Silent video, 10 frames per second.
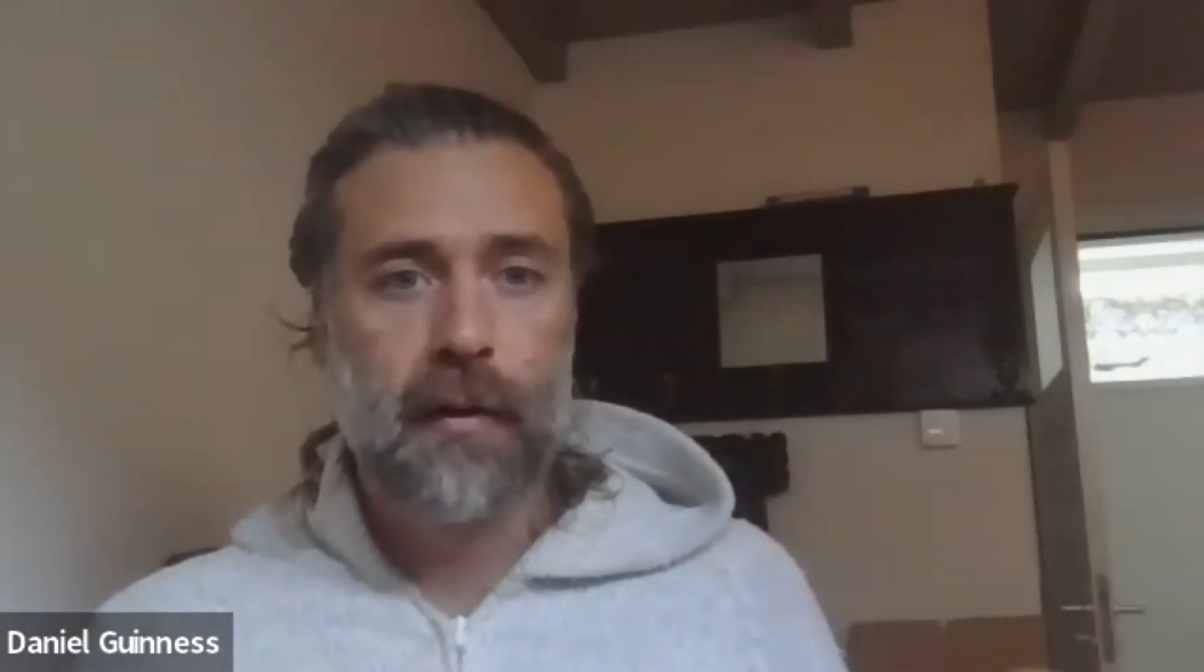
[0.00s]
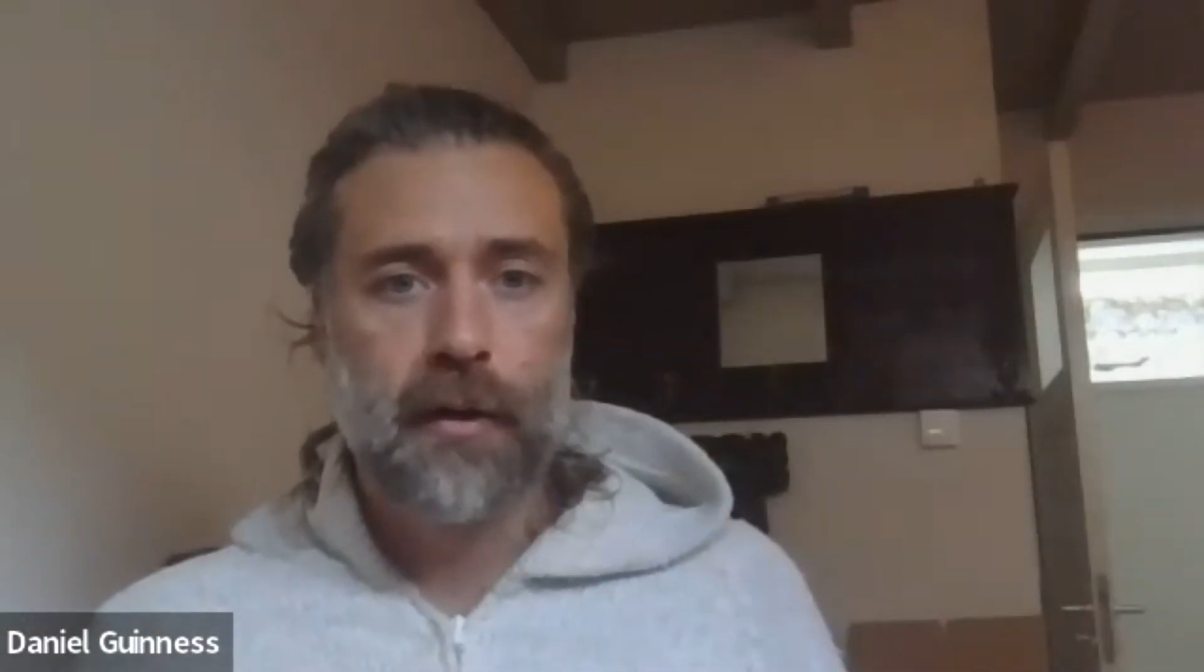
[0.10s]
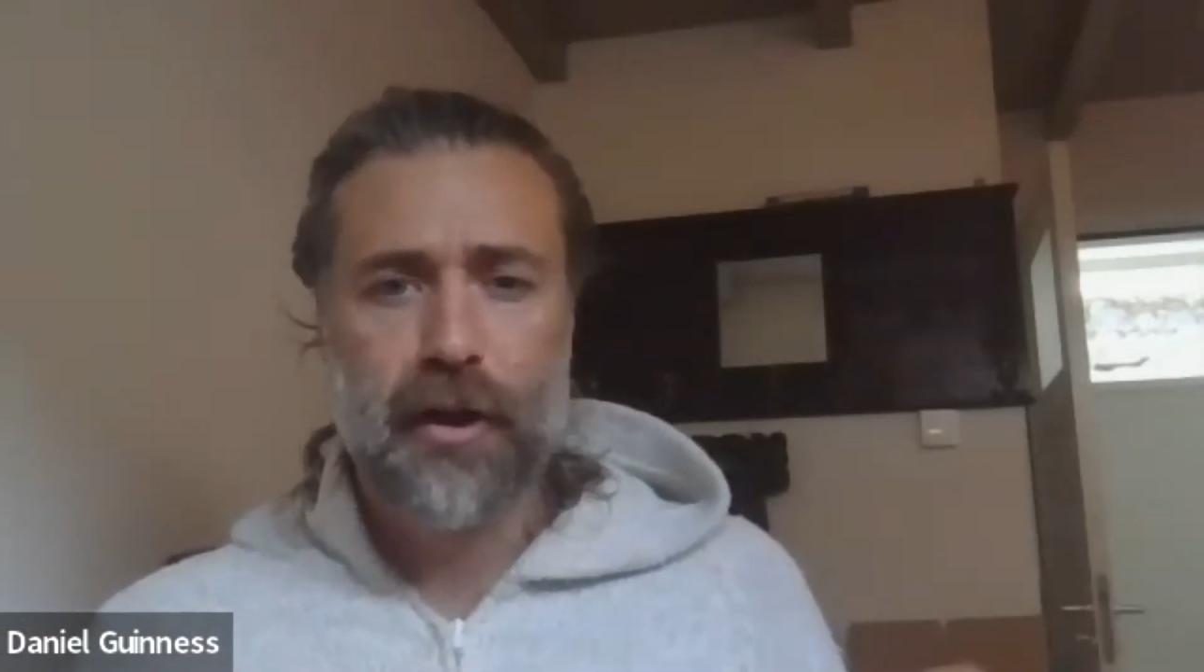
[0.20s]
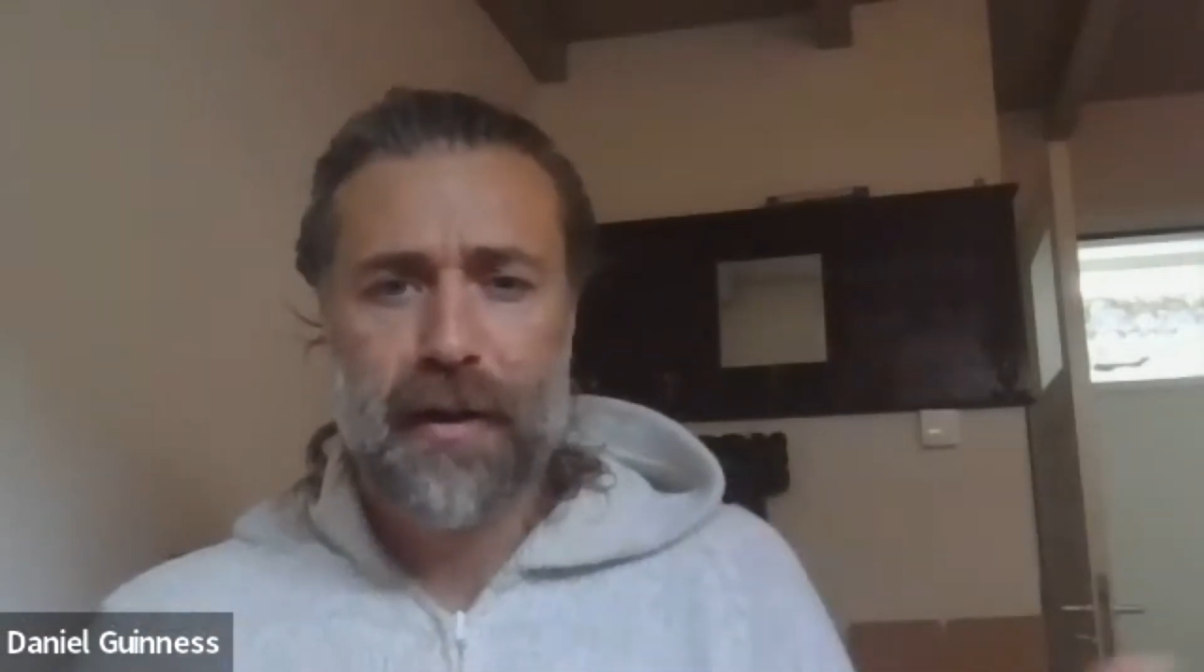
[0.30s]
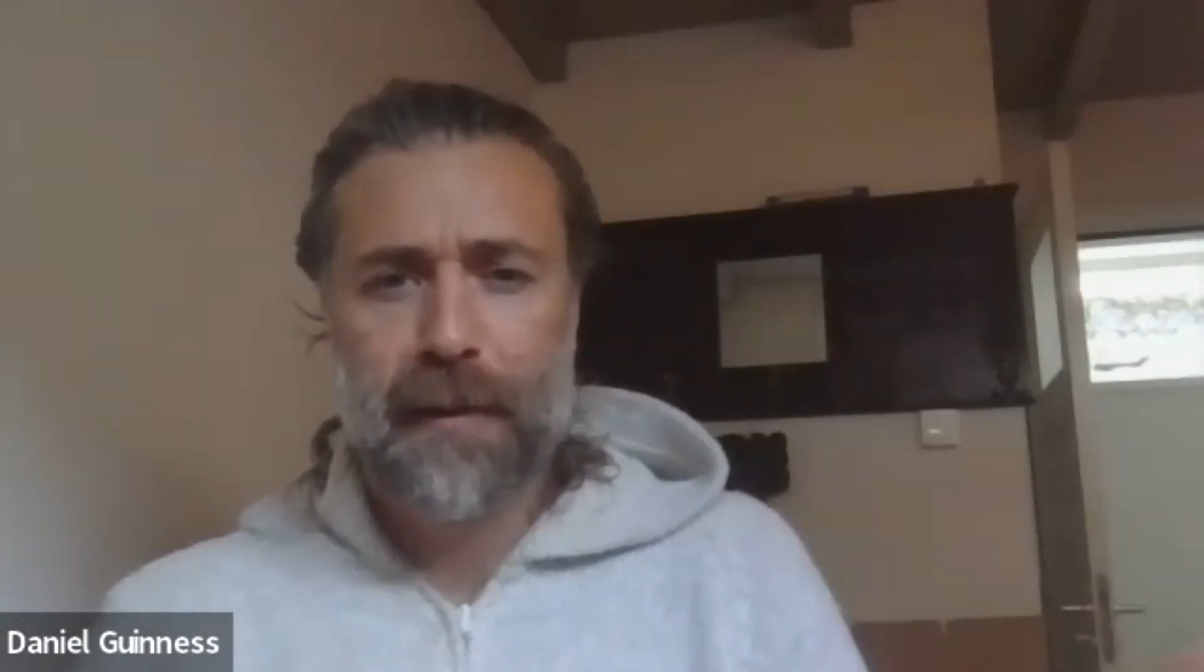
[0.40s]

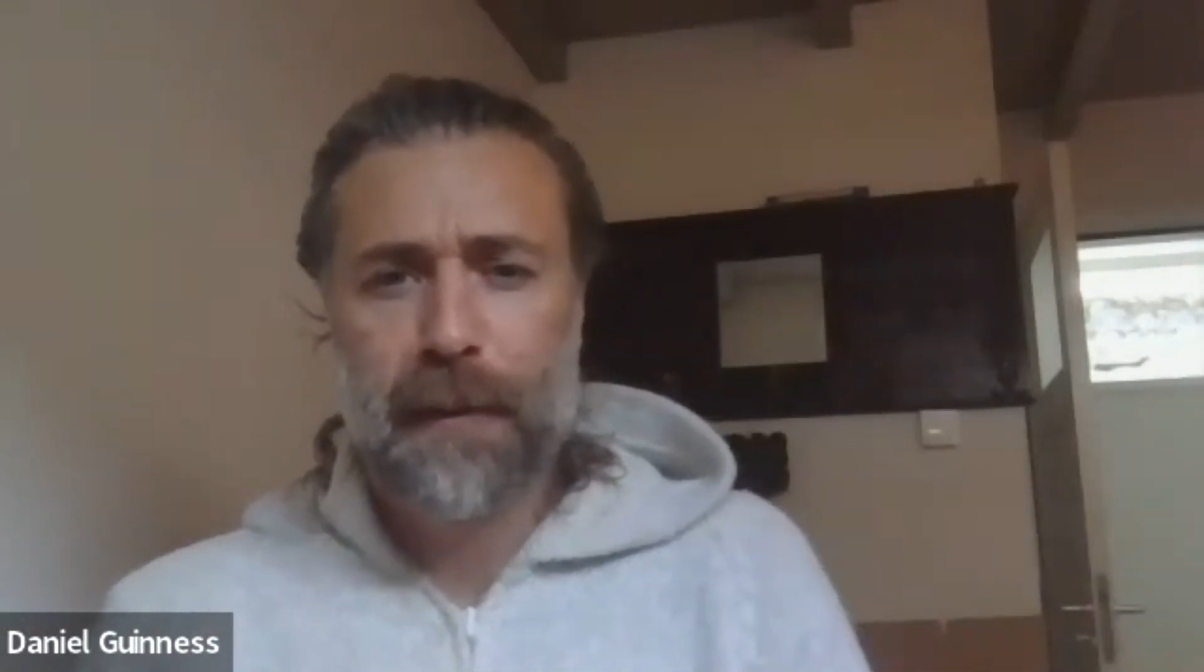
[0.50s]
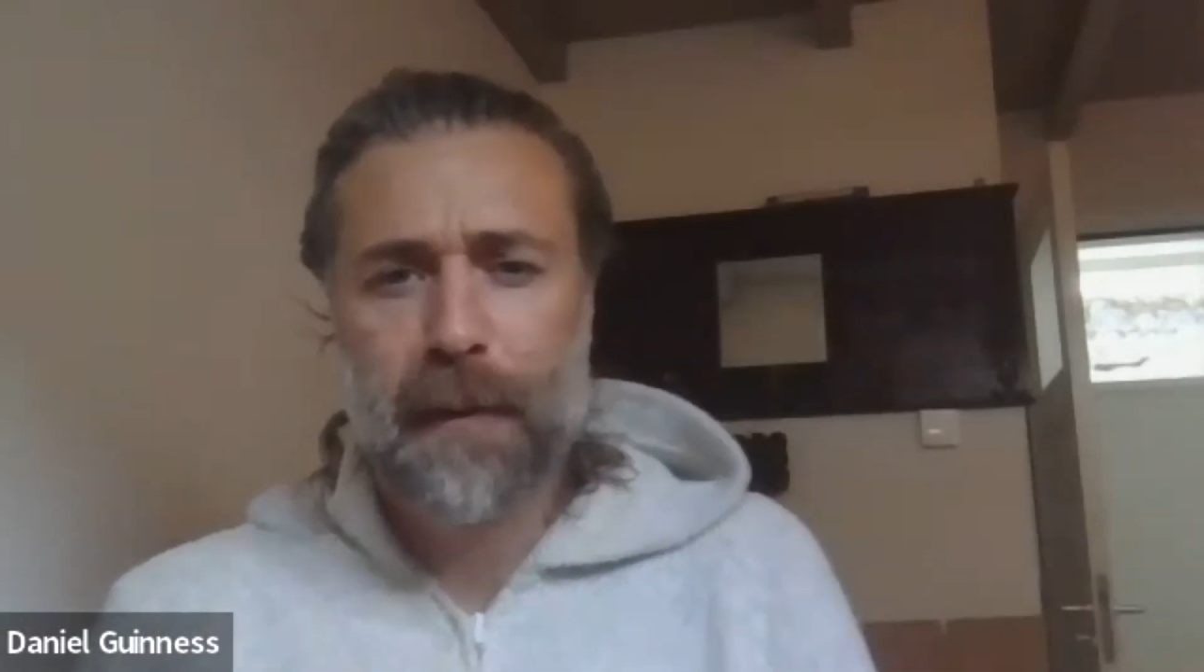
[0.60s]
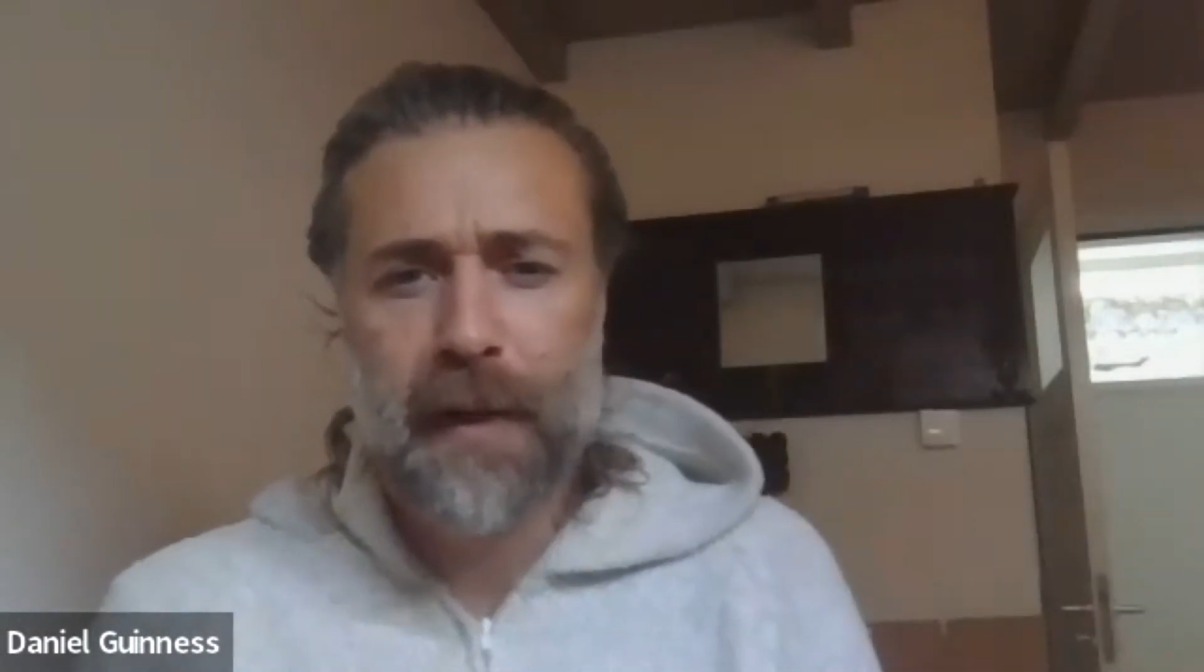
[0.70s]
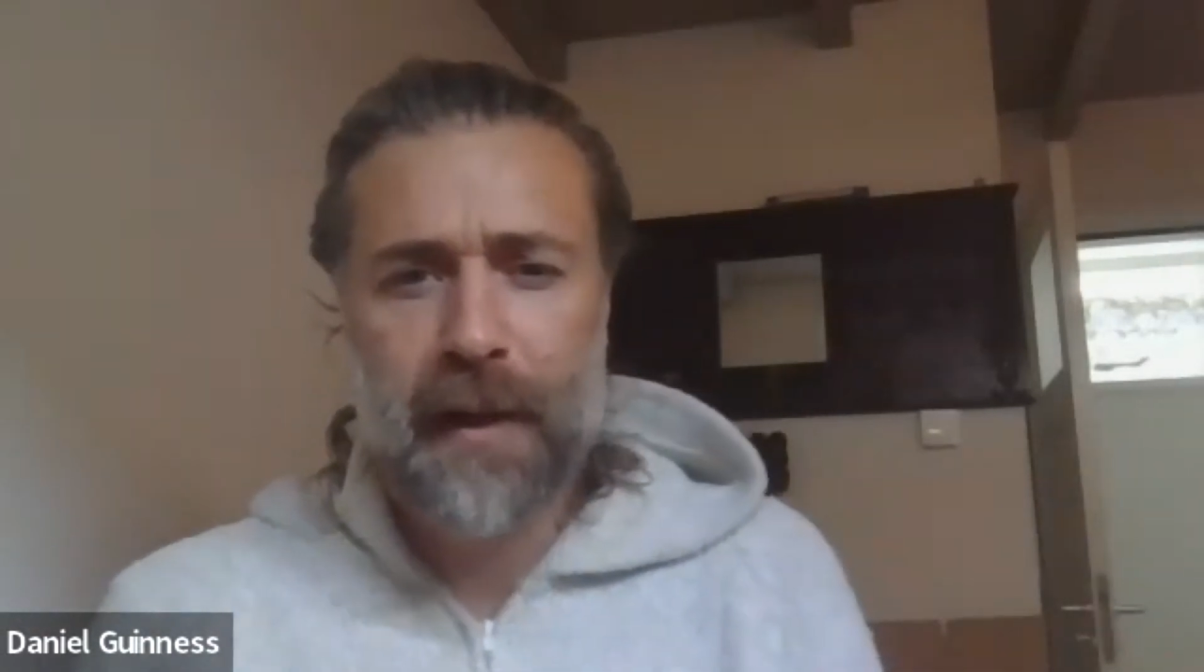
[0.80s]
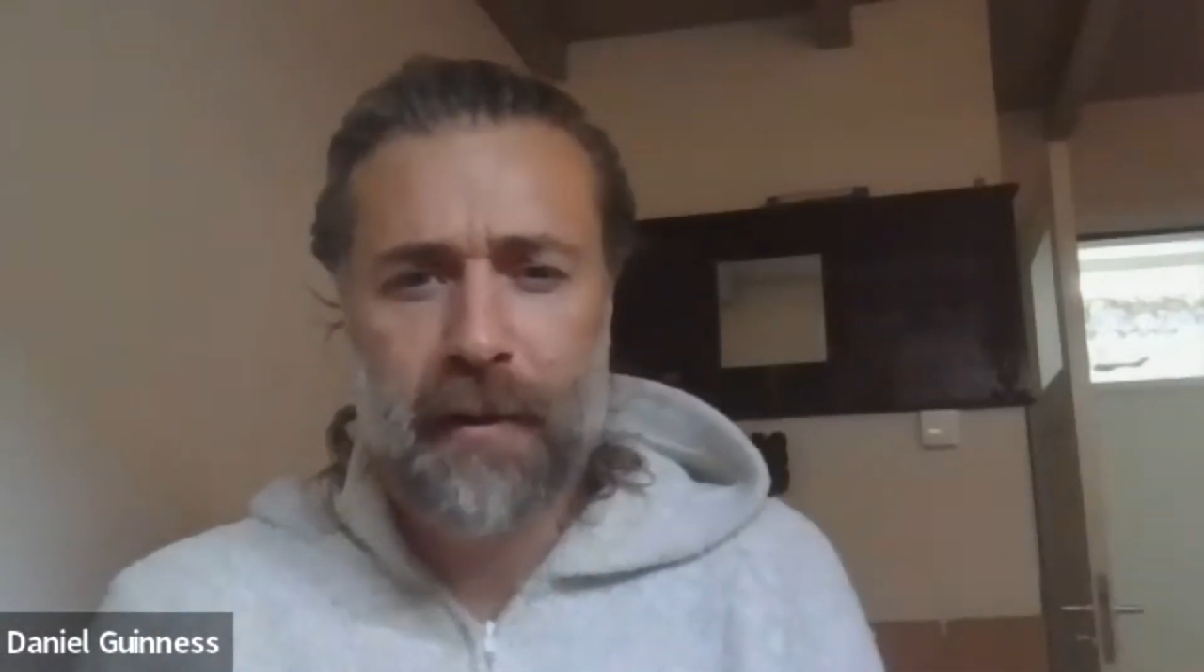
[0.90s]
you know and as a 15